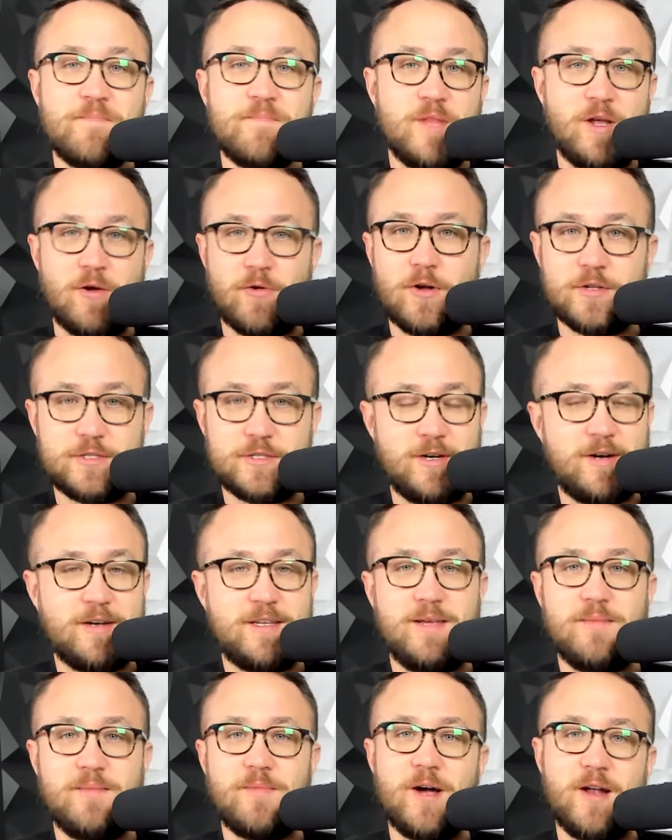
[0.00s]
They were all
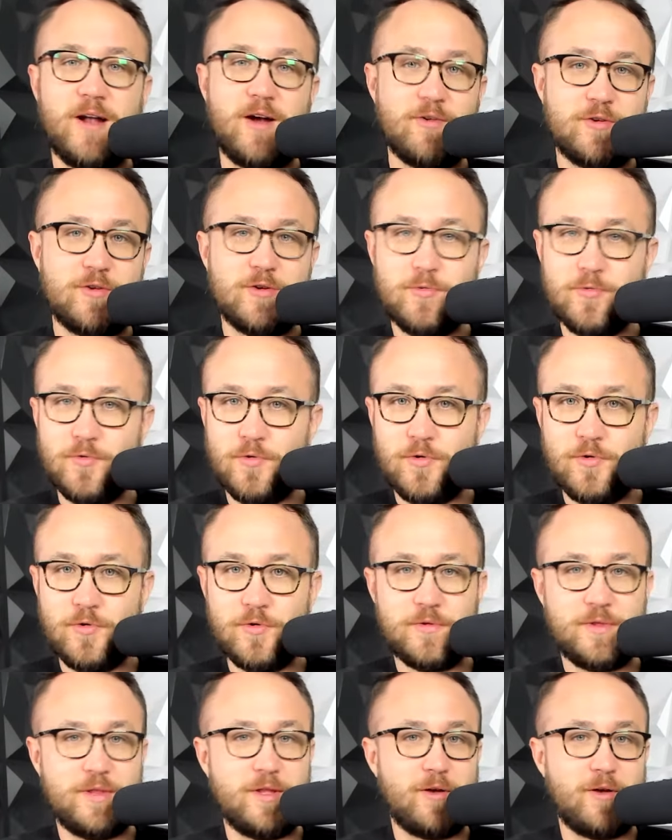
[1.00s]
talking about how
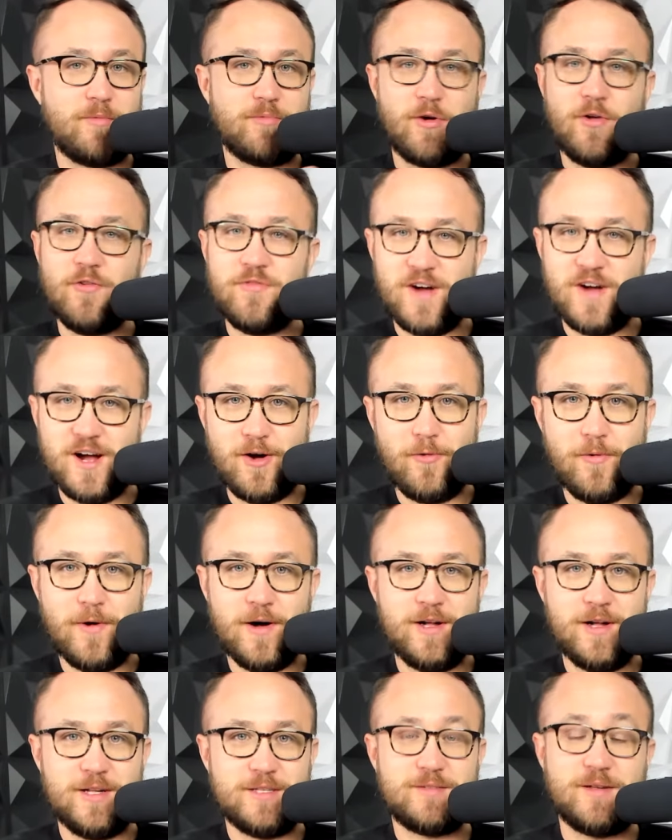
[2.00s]
cool their profile
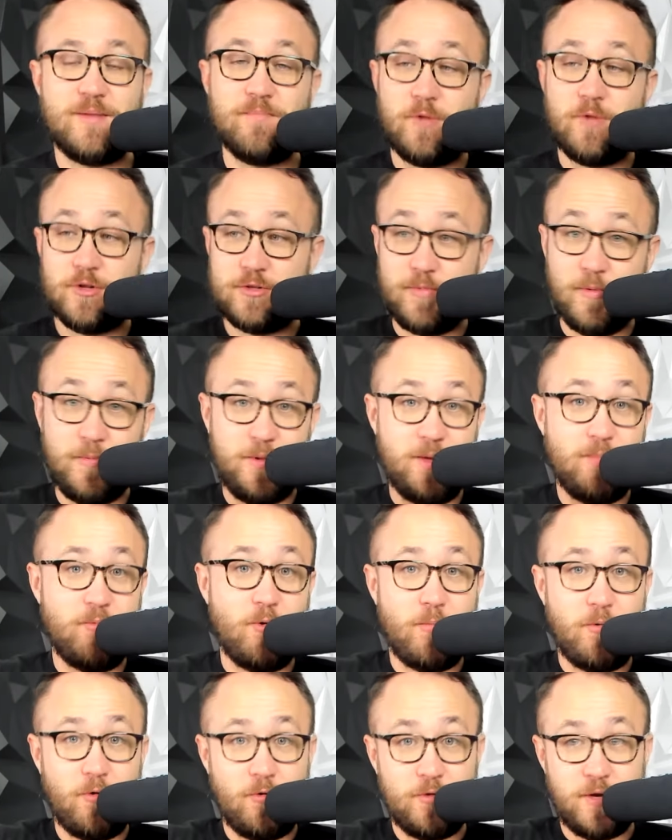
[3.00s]
was. Multiple people
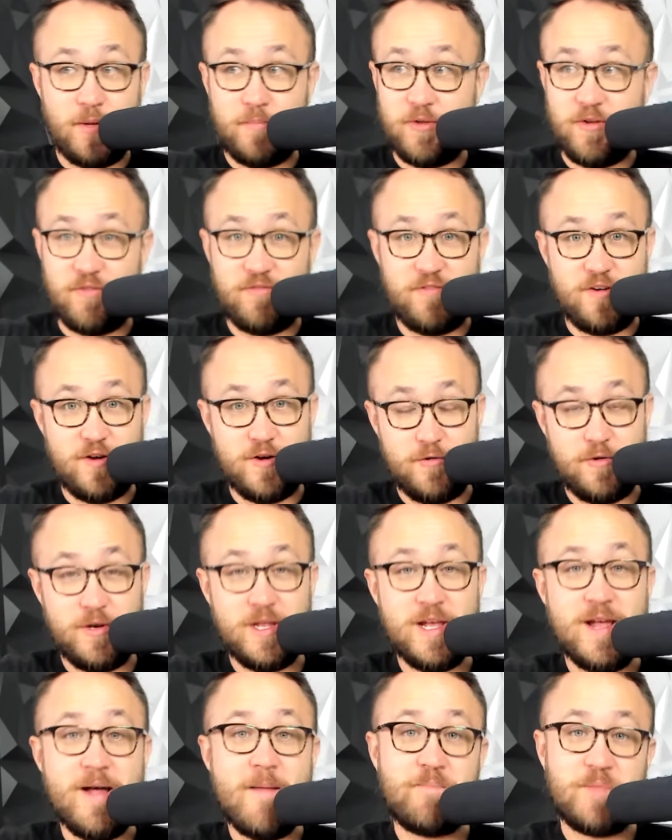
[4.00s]
pulled up their phone
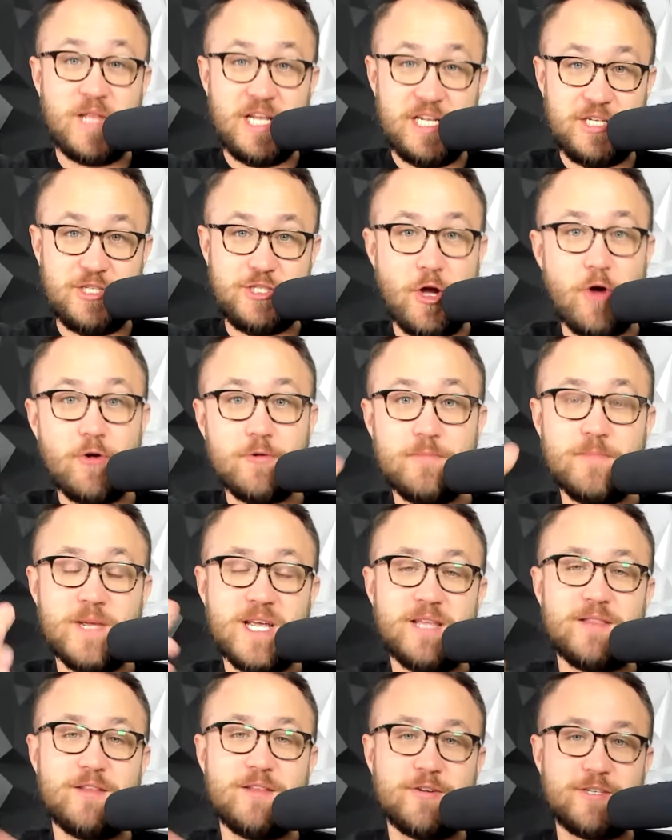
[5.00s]
and showed
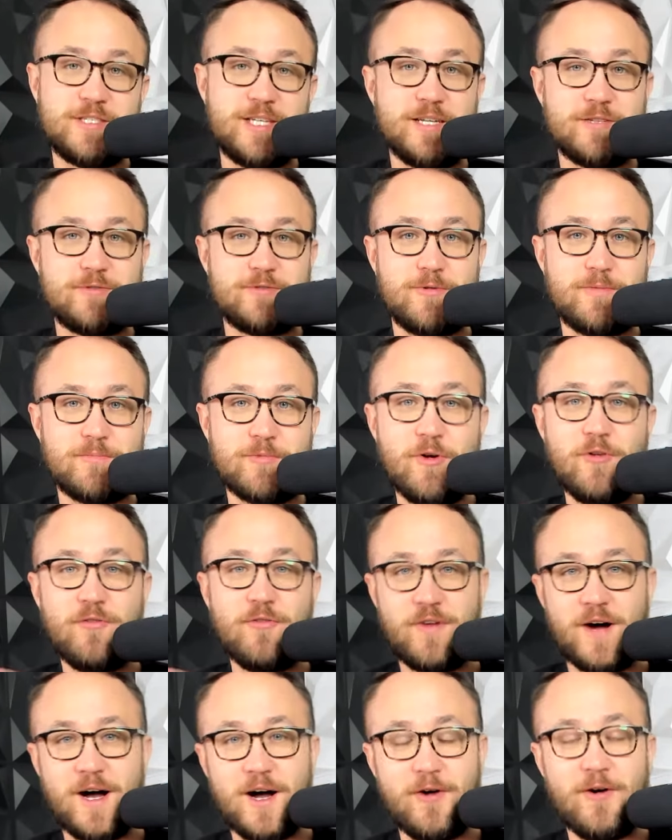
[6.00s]
me their Sandstorm
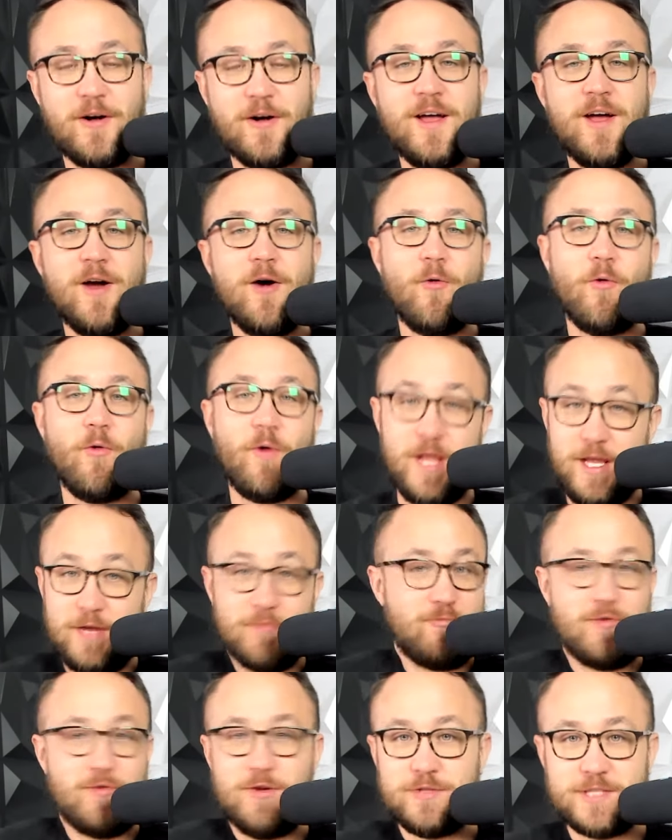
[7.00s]
profile in
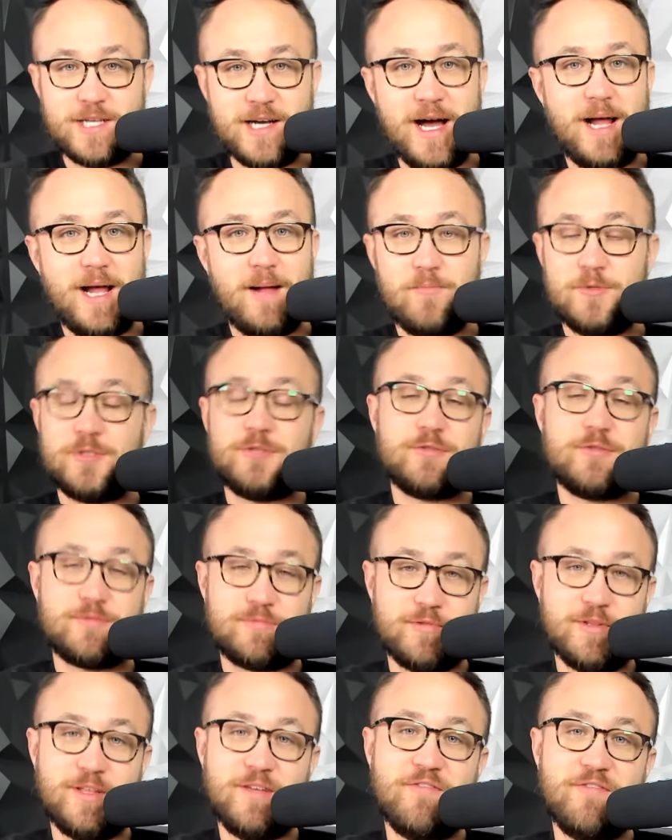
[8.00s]
real time, which was
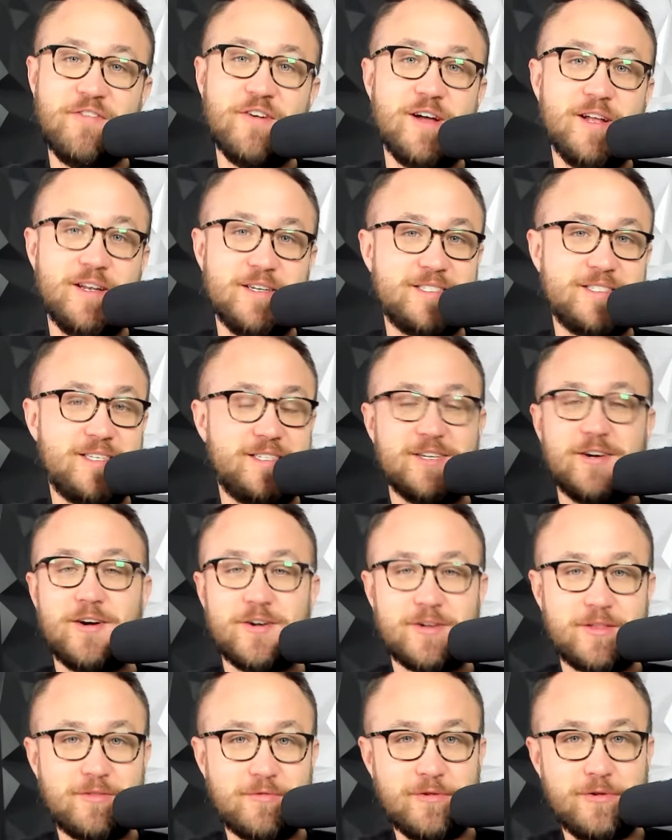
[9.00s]
really fun to
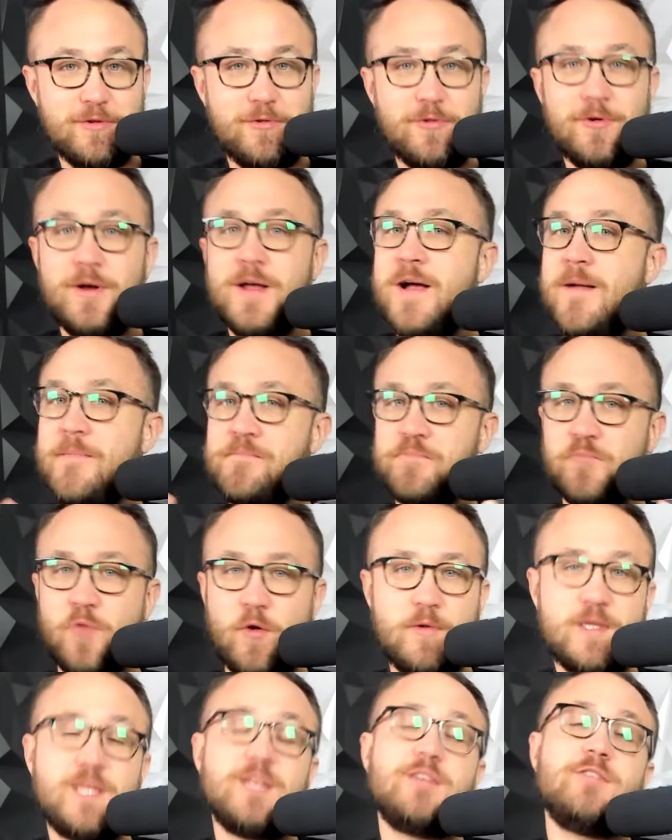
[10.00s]
talk through what
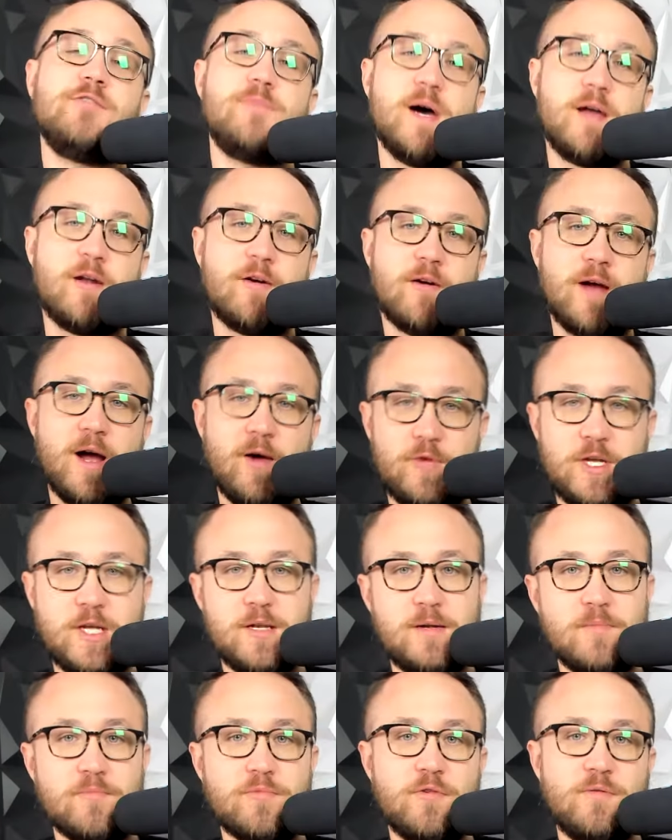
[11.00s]
we could do better, how we
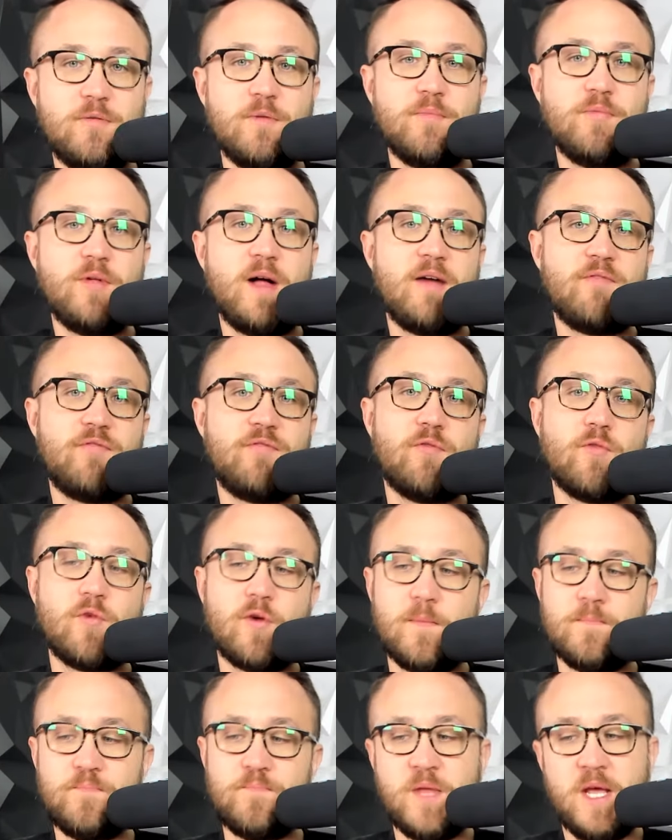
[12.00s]
could improve the
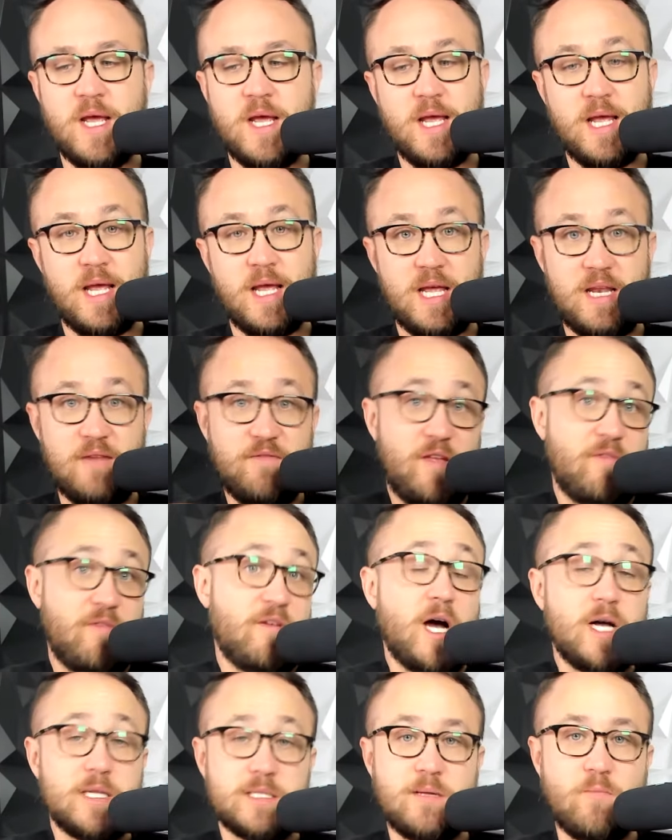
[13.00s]
platform, and if they've
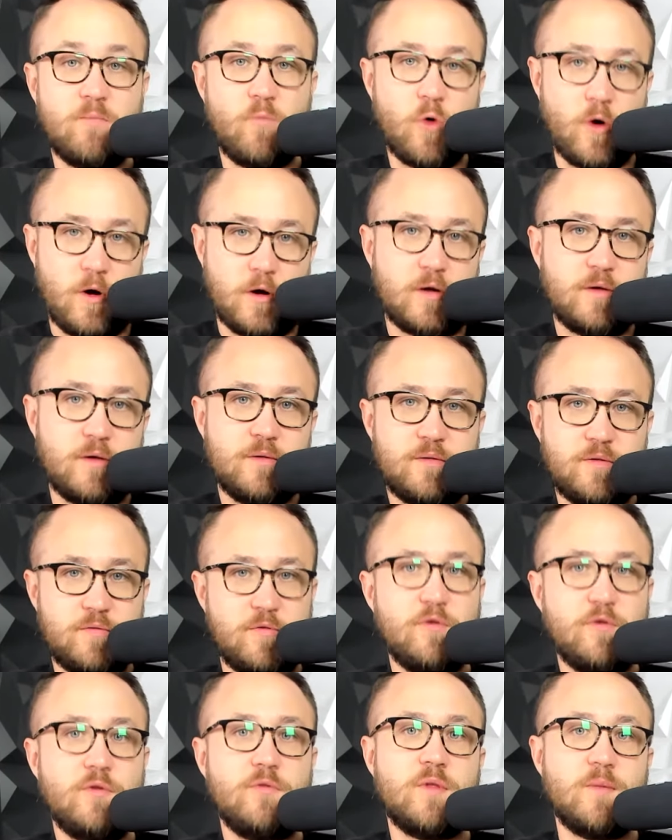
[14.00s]
gotten some work
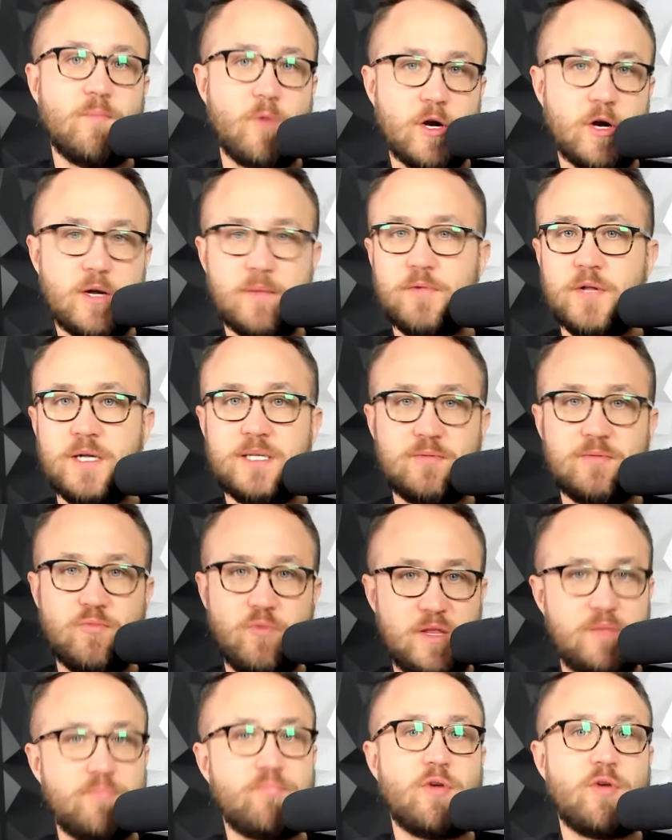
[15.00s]
through the marketplace
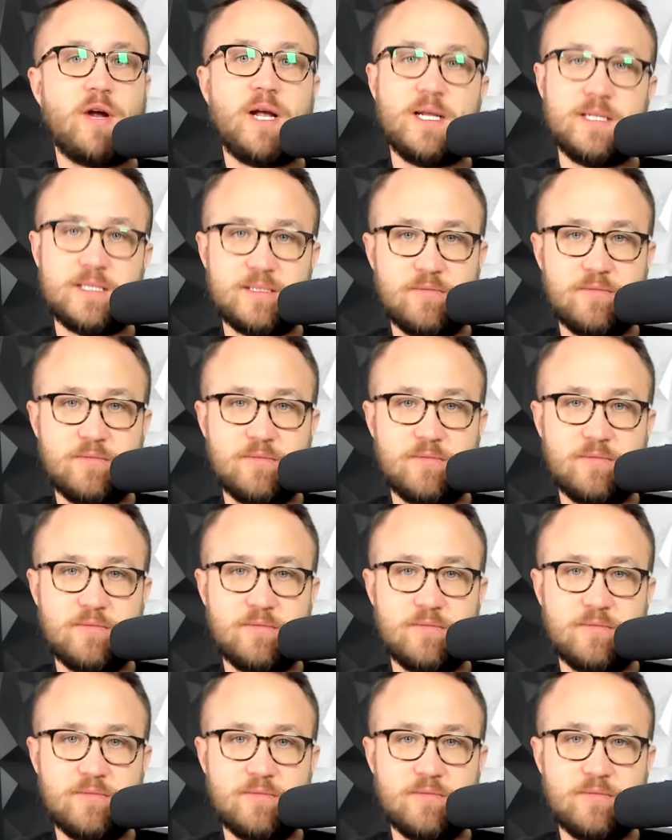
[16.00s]
with brands that